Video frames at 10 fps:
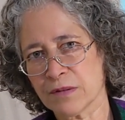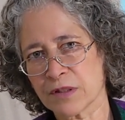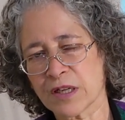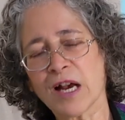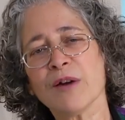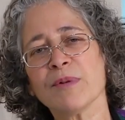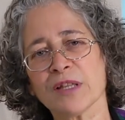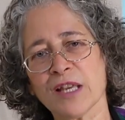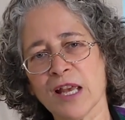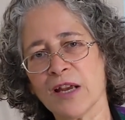The guy with the
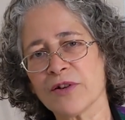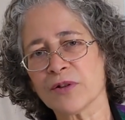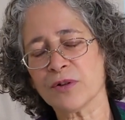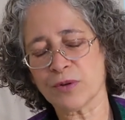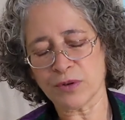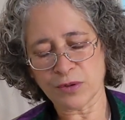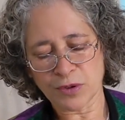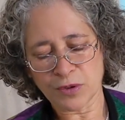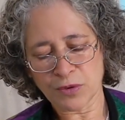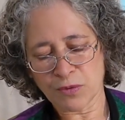candle
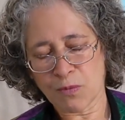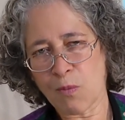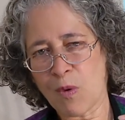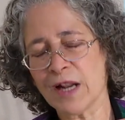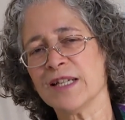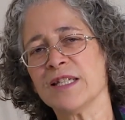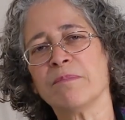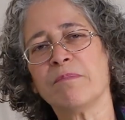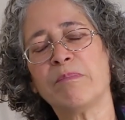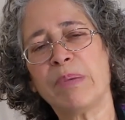wanted to
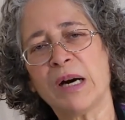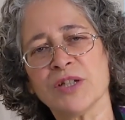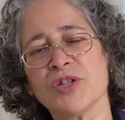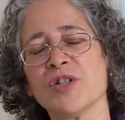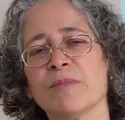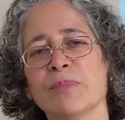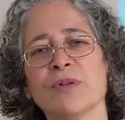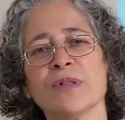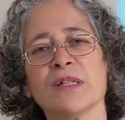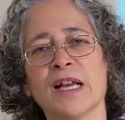punch the
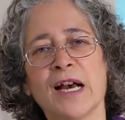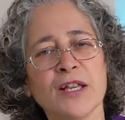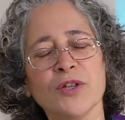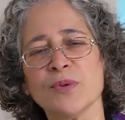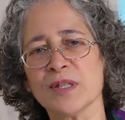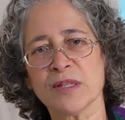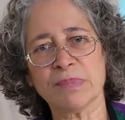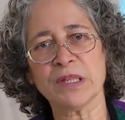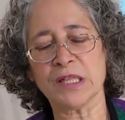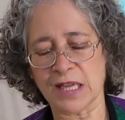person I used to
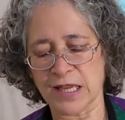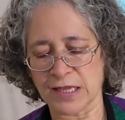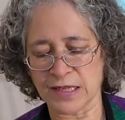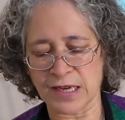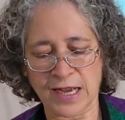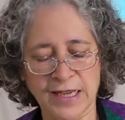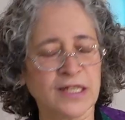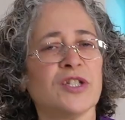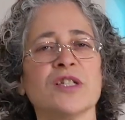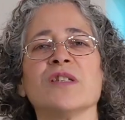be, and I
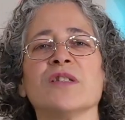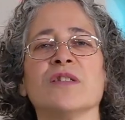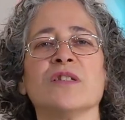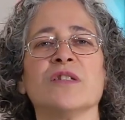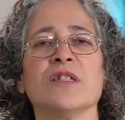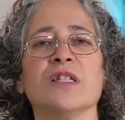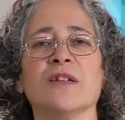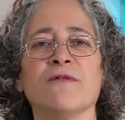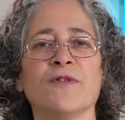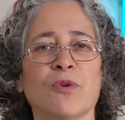just
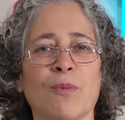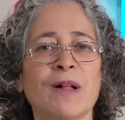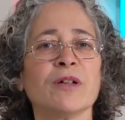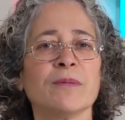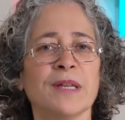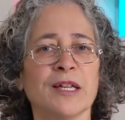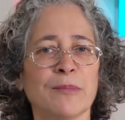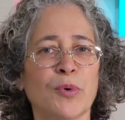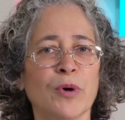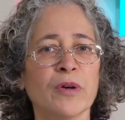didn't feel welcome
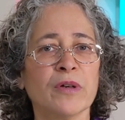anymore.